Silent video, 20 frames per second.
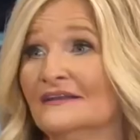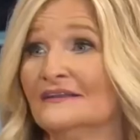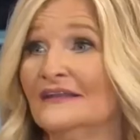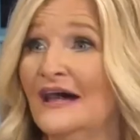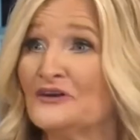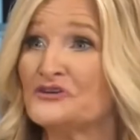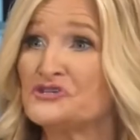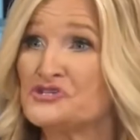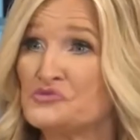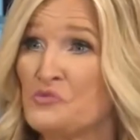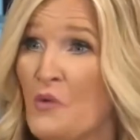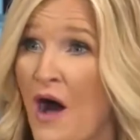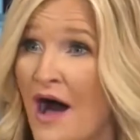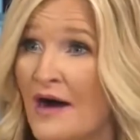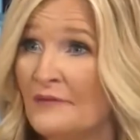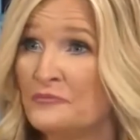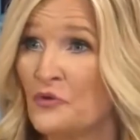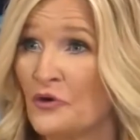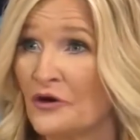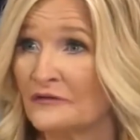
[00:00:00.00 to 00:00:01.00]
Klaus
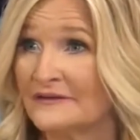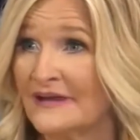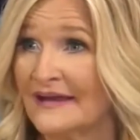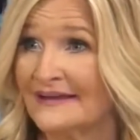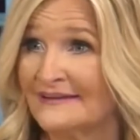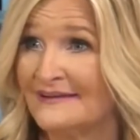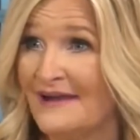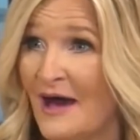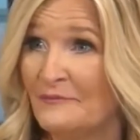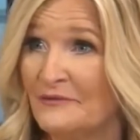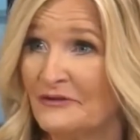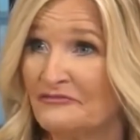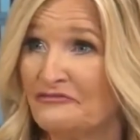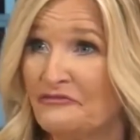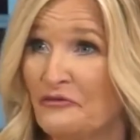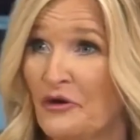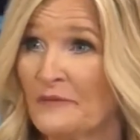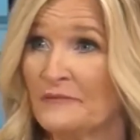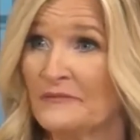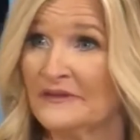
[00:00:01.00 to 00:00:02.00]
Schwab, World Economic
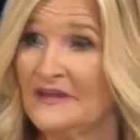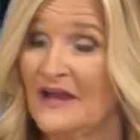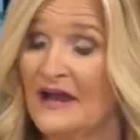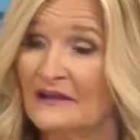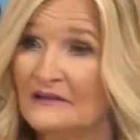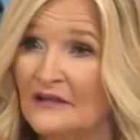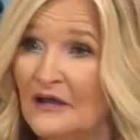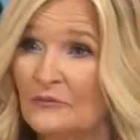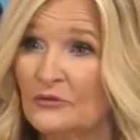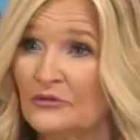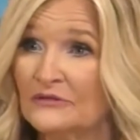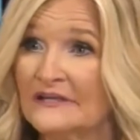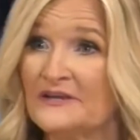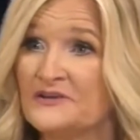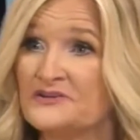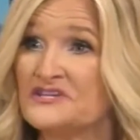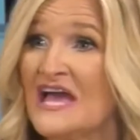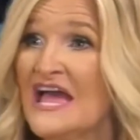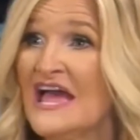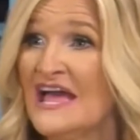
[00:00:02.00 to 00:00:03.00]
Forum, the young global
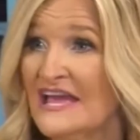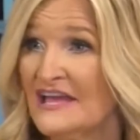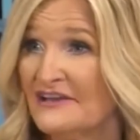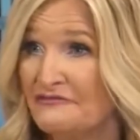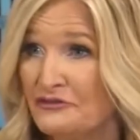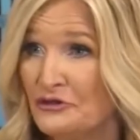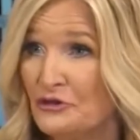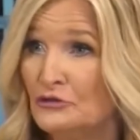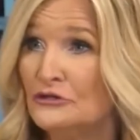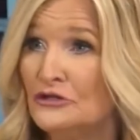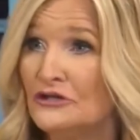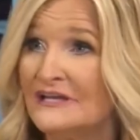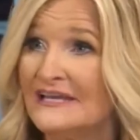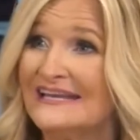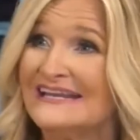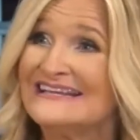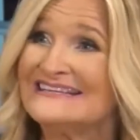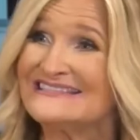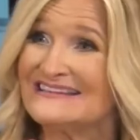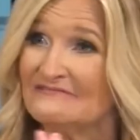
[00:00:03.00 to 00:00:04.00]
leaders. If you
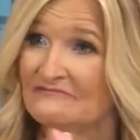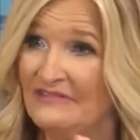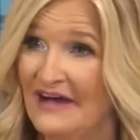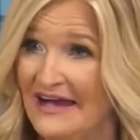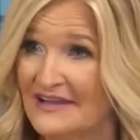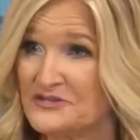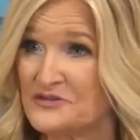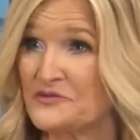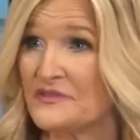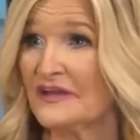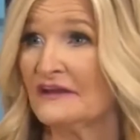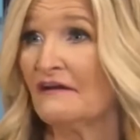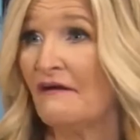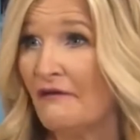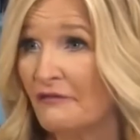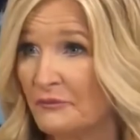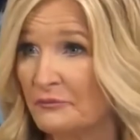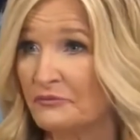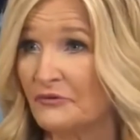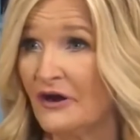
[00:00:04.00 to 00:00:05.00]
look at his advisor, they
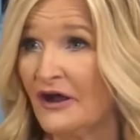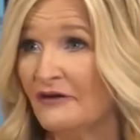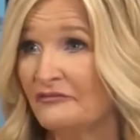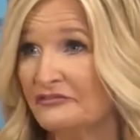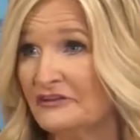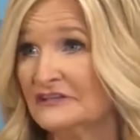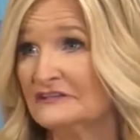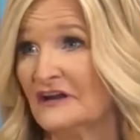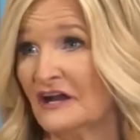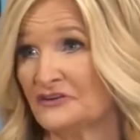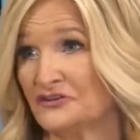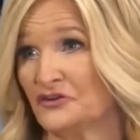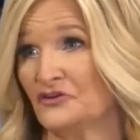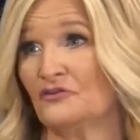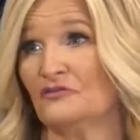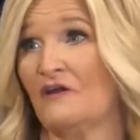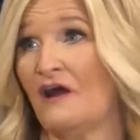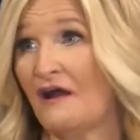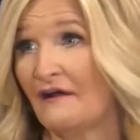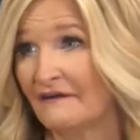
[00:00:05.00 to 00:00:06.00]
call the prophet, Dr.
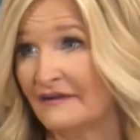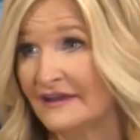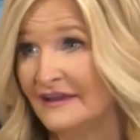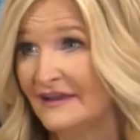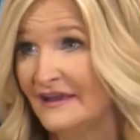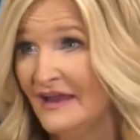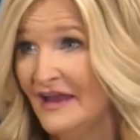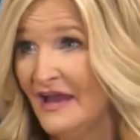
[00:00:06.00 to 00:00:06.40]
Harari.